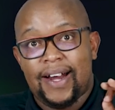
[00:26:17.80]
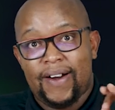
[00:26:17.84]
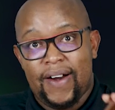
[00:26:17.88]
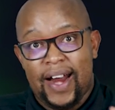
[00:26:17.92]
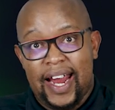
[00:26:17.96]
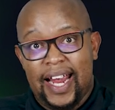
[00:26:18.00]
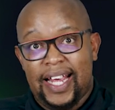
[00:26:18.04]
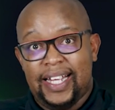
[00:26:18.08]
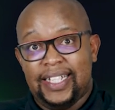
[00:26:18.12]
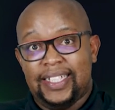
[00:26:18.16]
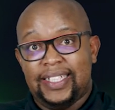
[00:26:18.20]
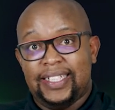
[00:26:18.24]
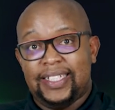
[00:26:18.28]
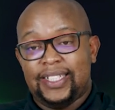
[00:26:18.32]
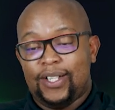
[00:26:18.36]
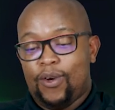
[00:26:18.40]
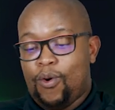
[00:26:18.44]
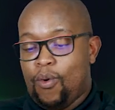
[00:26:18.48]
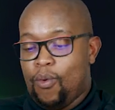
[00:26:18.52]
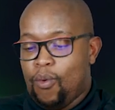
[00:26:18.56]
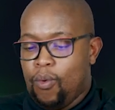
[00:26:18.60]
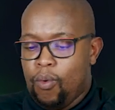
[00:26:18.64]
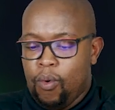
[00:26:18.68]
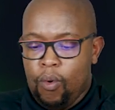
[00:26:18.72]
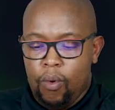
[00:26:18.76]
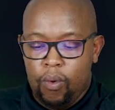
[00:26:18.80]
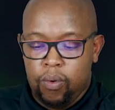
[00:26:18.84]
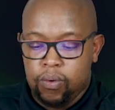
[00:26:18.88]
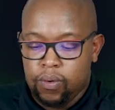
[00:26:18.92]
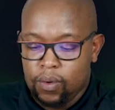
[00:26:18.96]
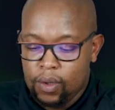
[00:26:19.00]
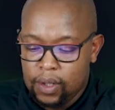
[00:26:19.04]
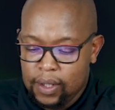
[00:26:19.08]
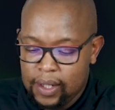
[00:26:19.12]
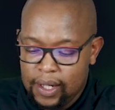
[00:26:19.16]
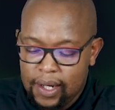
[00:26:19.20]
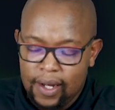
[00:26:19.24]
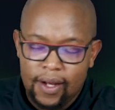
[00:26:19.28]
rands. Whew.
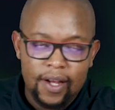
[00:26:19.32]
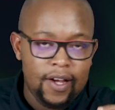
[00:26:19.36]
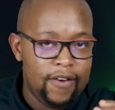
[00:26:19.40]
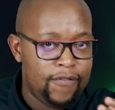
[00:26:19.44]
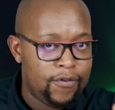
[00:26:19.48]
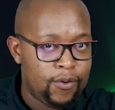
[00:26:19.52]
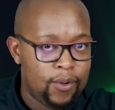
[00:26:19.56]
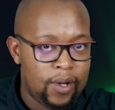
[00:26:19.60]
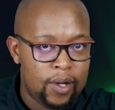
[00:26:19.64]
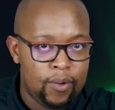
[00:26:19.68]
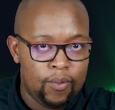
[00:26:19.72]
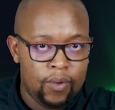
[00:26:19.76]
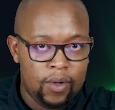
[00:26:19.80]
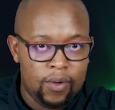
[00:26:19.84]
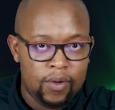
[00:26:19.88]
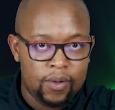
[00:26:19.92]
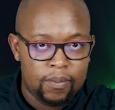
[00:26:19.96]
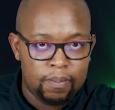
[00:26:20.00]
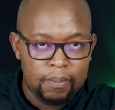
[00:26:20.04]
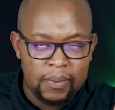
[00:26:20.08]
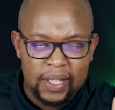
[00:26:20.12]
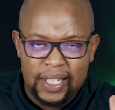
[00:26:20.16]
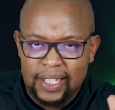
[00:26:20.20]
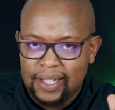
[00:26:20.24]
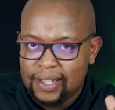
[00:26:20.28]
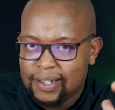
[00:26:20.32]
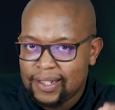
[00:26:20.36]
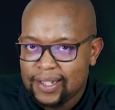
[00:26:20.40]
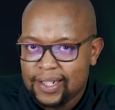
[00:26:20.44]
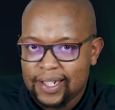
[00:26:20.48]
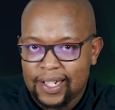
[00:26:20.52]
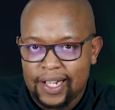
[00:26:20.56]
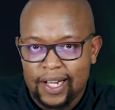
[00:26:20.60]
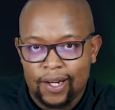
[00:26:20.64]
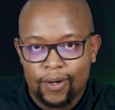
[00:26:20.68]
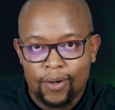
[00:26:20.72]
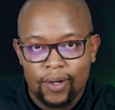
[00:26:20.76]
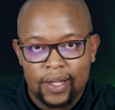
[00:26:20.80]
If you want to win with me,
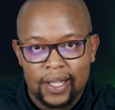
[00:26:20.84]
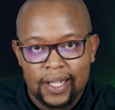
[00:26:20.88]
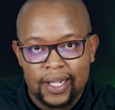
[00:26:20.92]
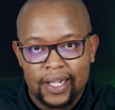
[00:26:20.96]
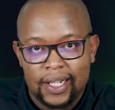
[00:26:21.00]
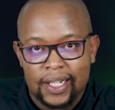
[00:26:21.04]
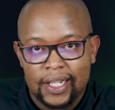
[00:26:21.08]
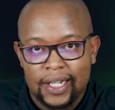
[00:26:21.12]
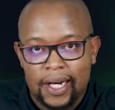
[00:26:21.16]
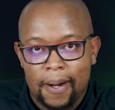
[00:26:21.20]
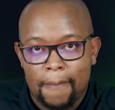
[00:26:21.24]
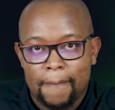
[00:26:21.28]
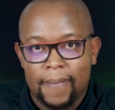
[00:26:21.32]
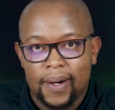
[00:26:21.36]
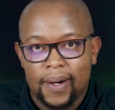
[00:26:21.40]
click on the link